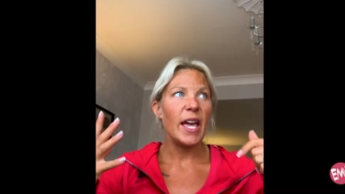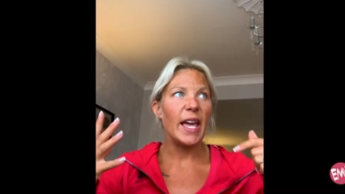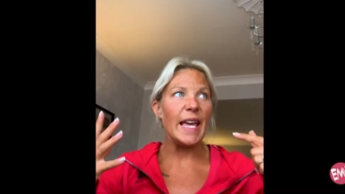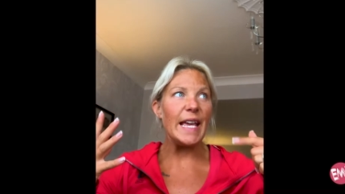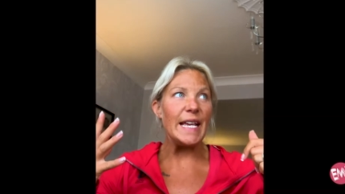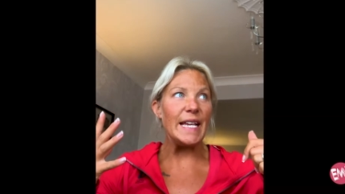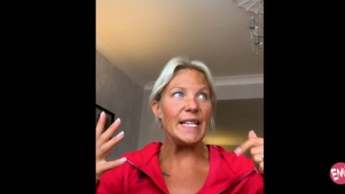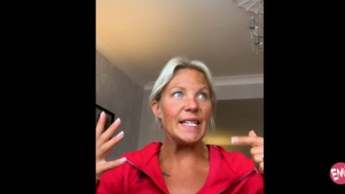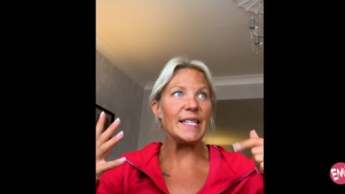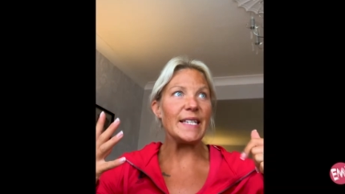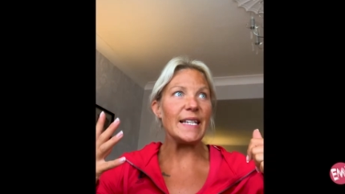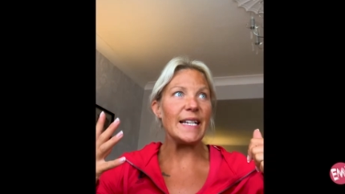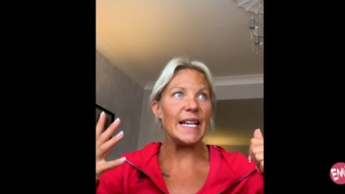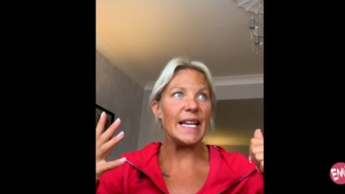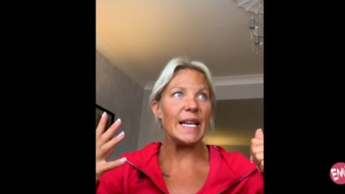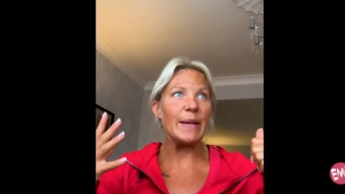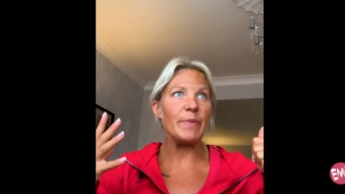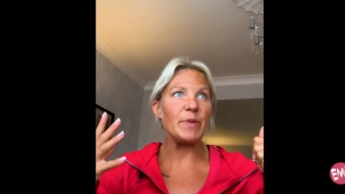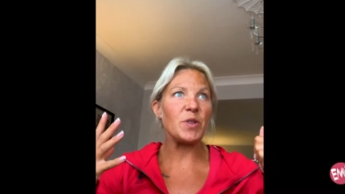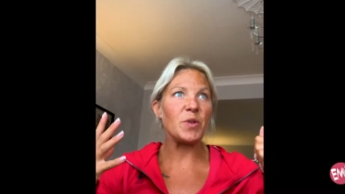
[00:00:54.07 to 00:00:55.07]

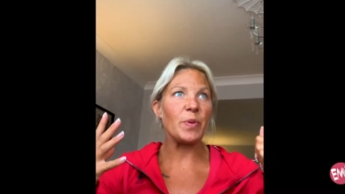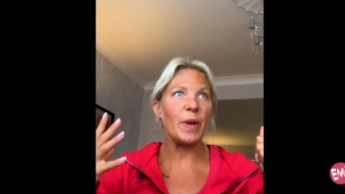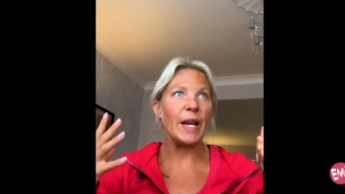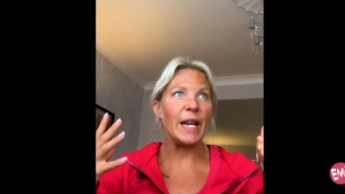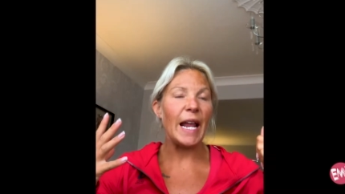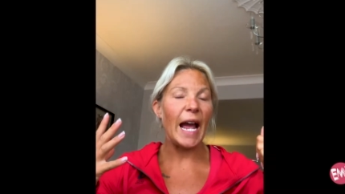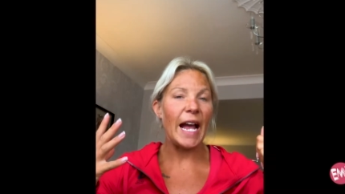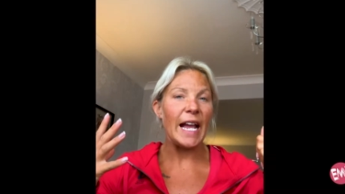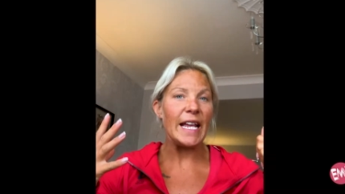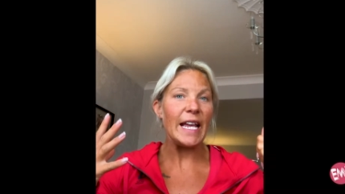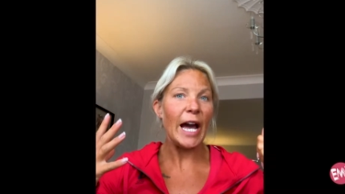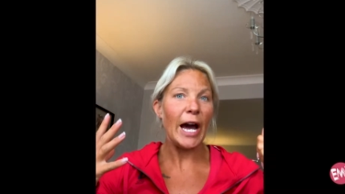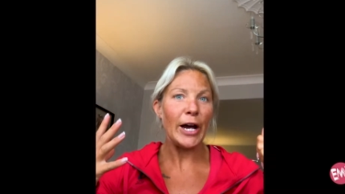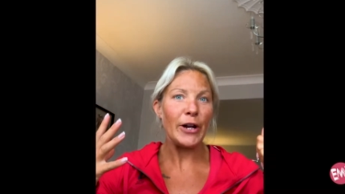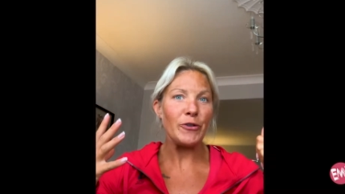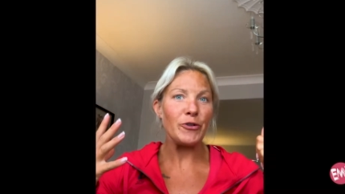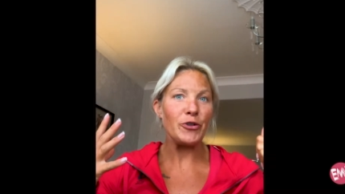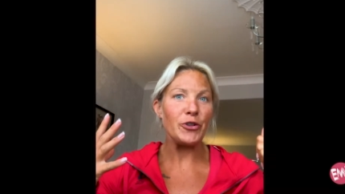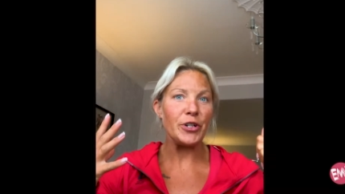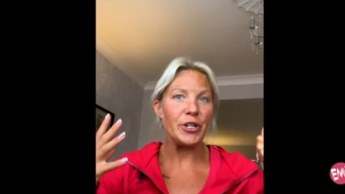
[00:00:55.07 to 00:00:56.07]
easily between
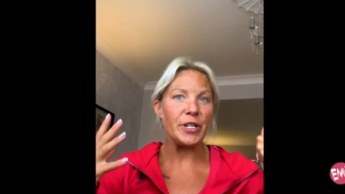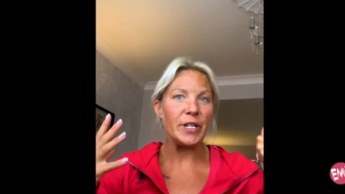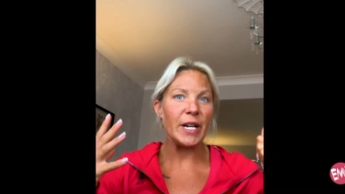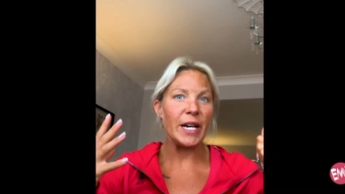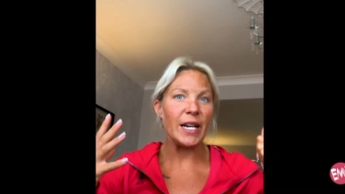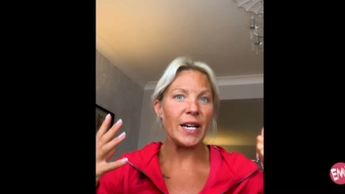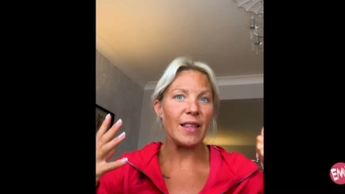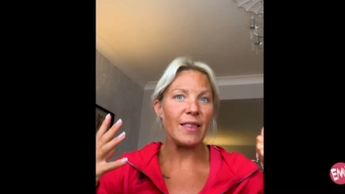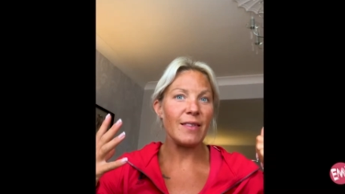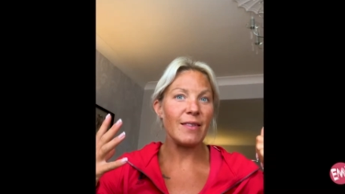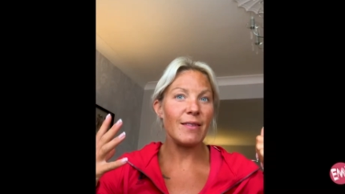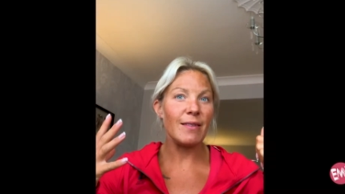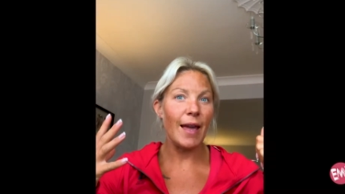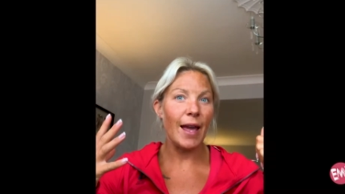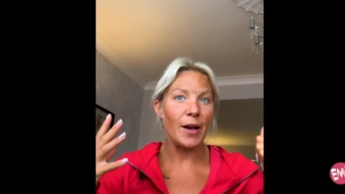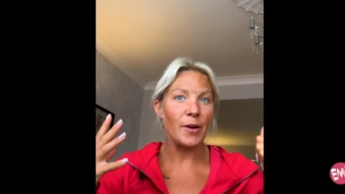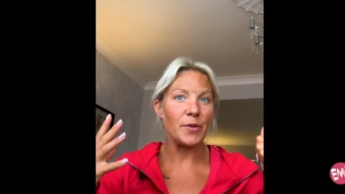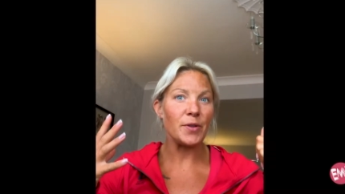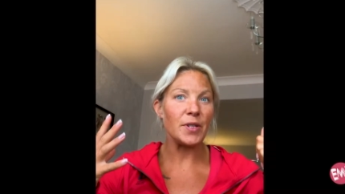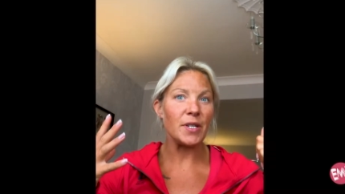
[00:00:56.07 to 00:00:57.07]
800 and
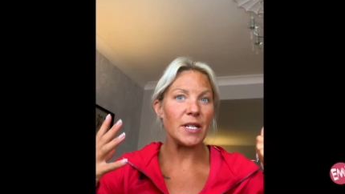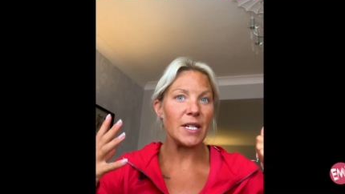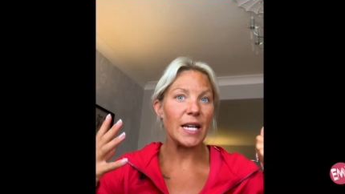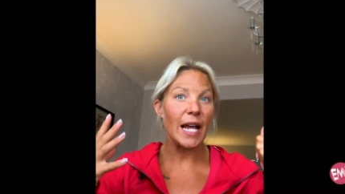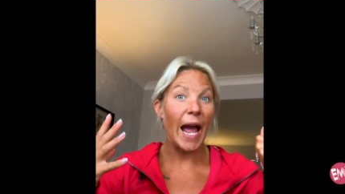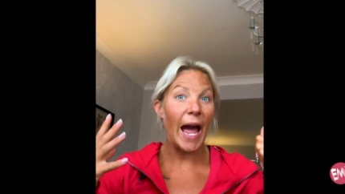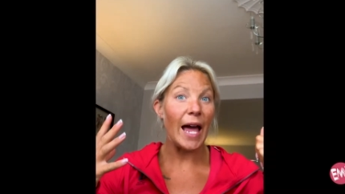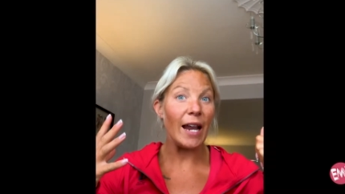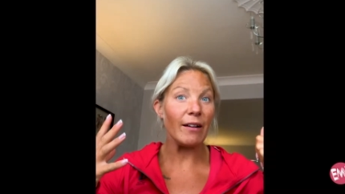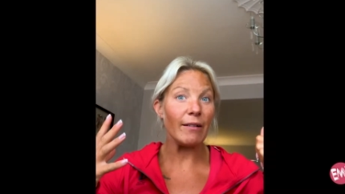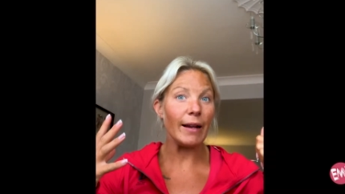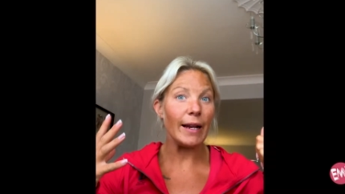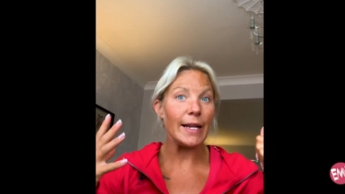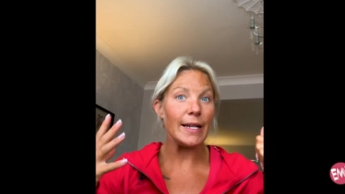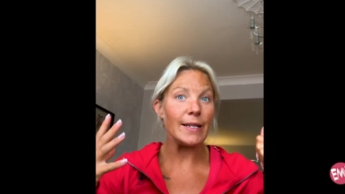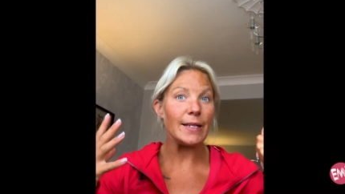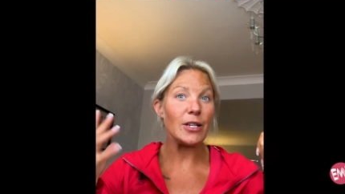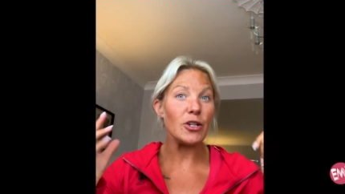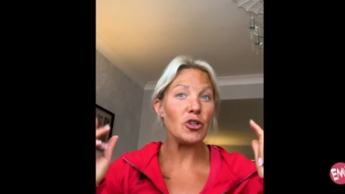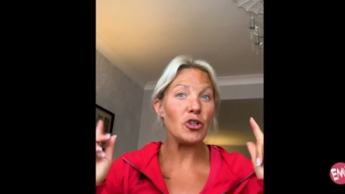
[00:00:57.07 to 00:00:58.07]
1,000
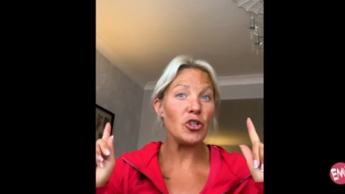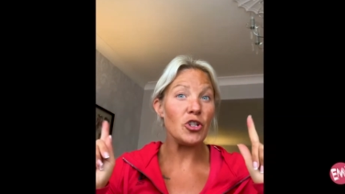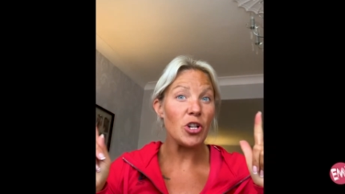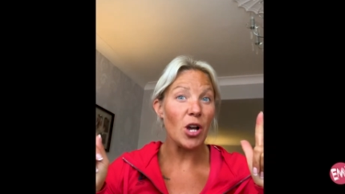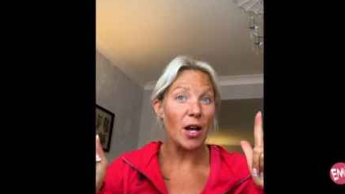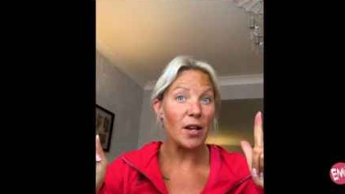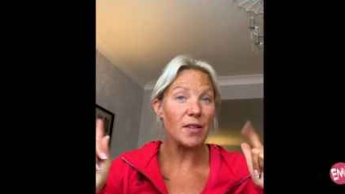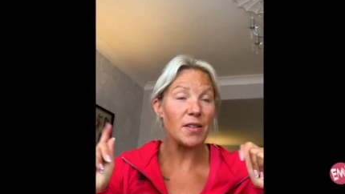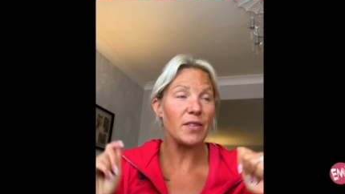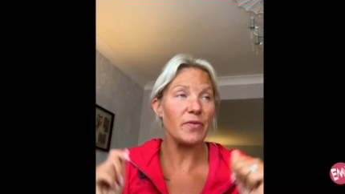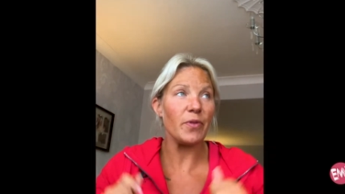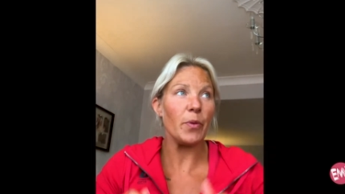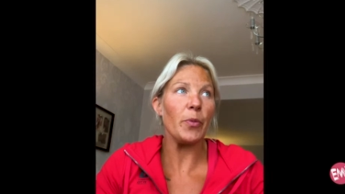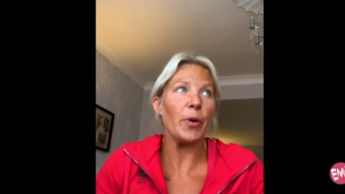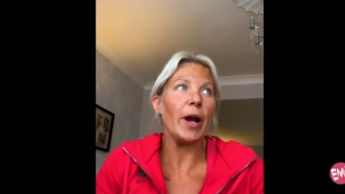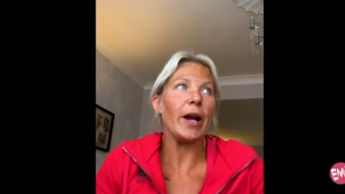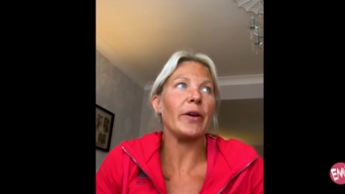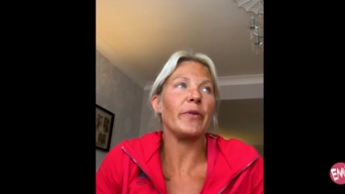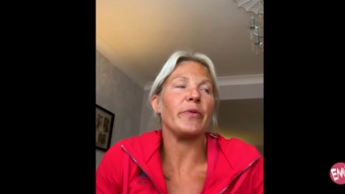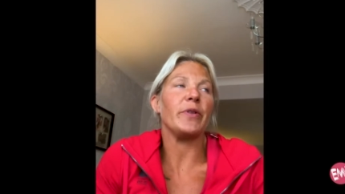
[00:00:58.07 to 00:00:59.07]
calories just for
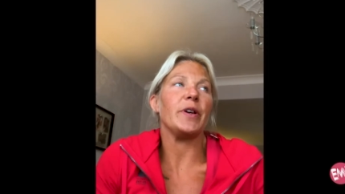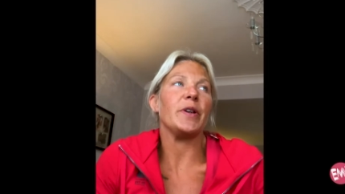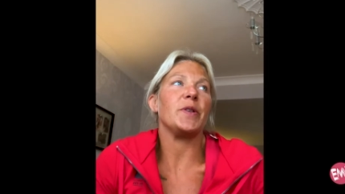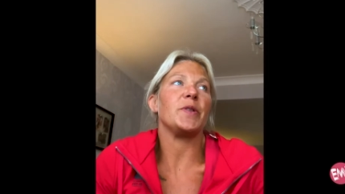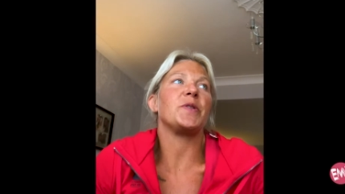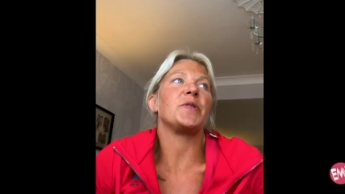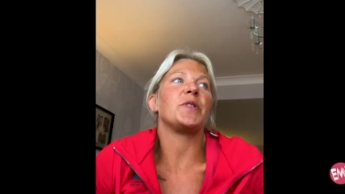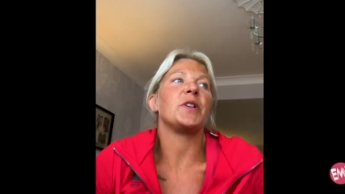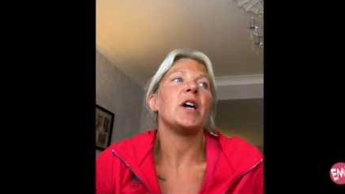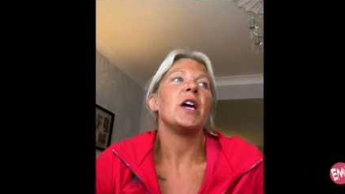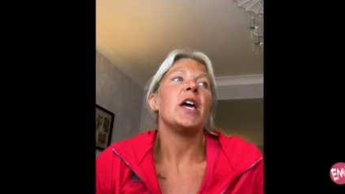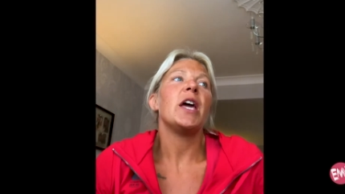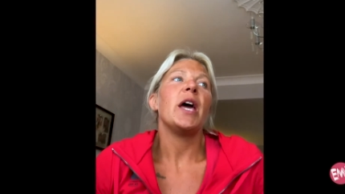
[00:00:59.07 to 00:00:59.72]
breakfast.